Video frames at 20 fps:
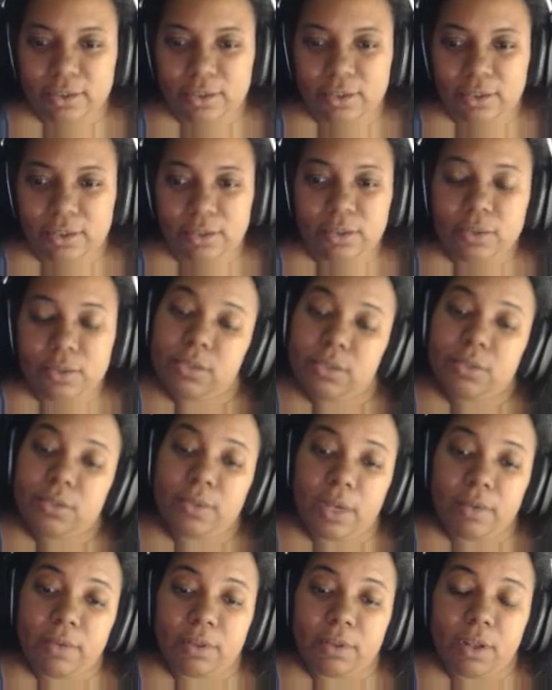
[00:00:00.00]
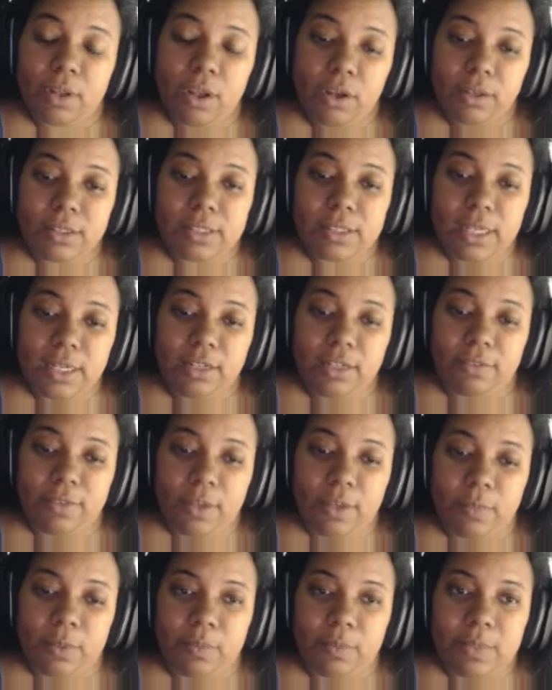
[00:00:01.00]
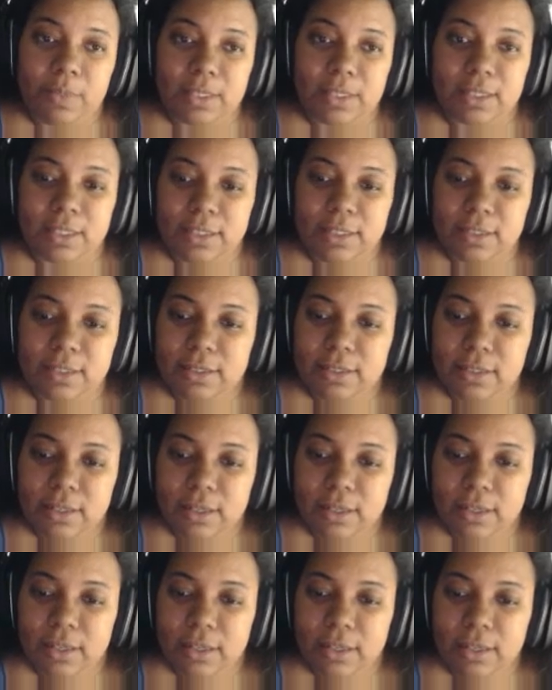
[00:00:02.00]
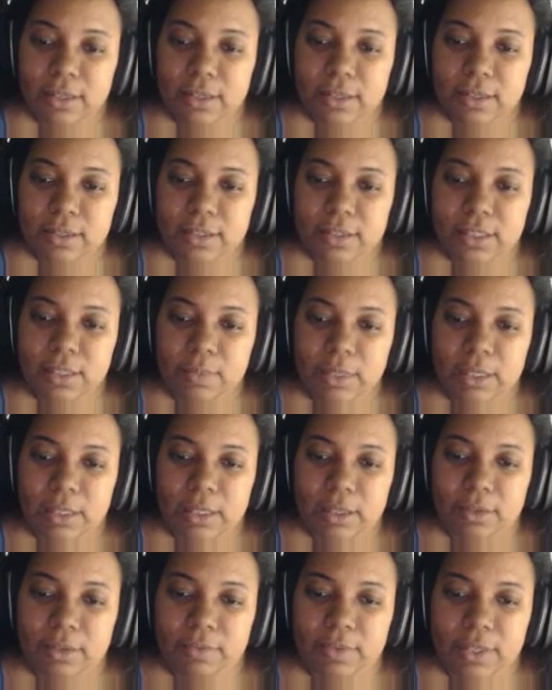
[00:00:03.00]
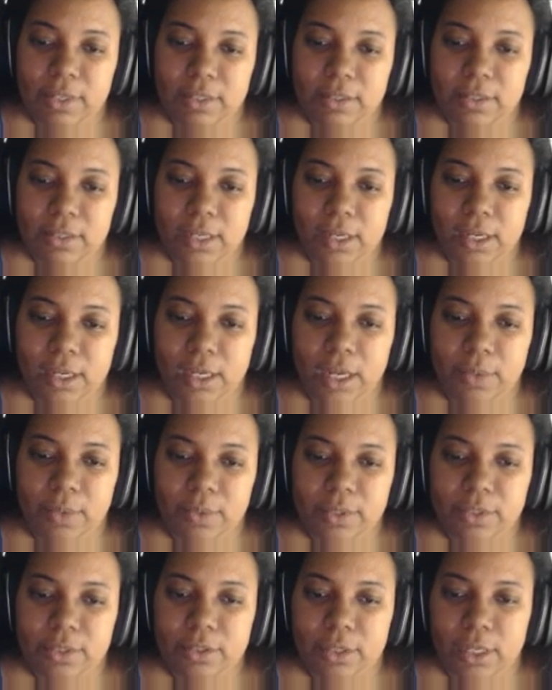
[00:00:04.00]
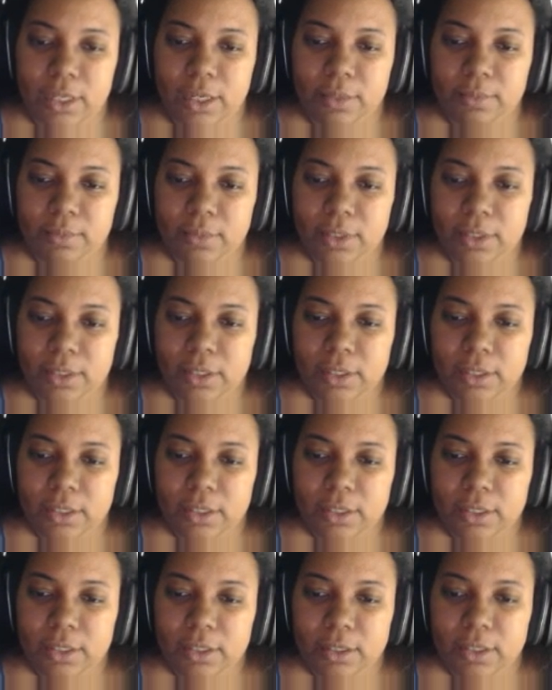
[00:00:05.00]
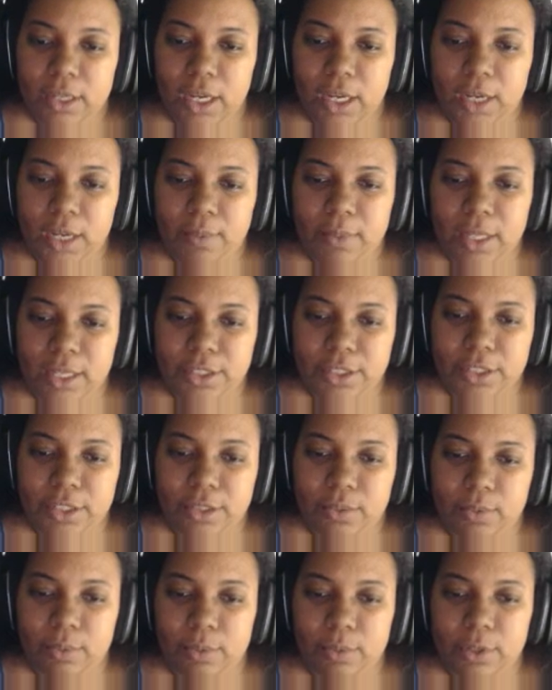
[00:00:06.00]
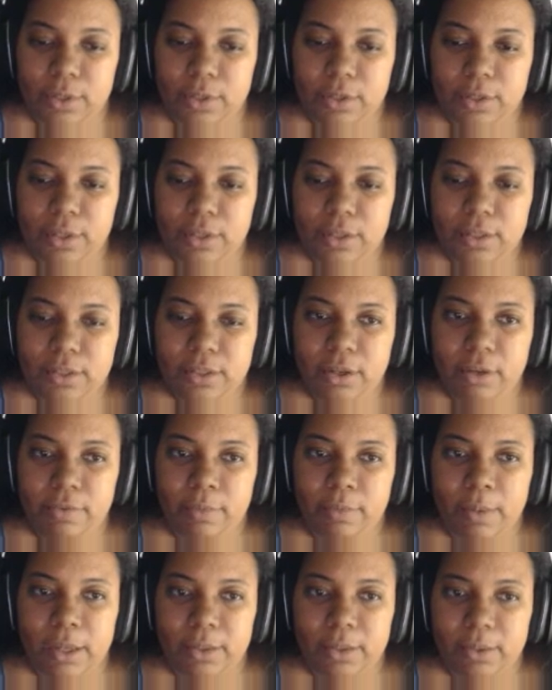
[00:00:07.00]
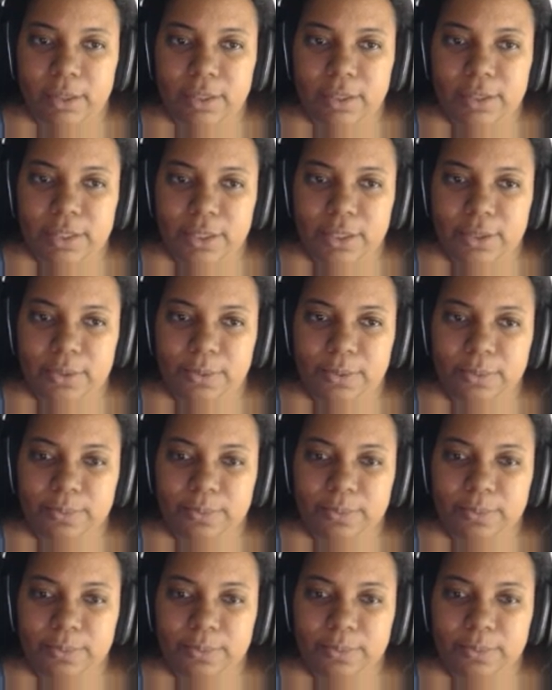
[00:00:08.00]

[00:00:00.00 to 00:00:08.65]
You do have a long-standing family business. Seemingly convinced, Takigawa stood up. I'm glad it's just a rumor. Sorry for bothering you too.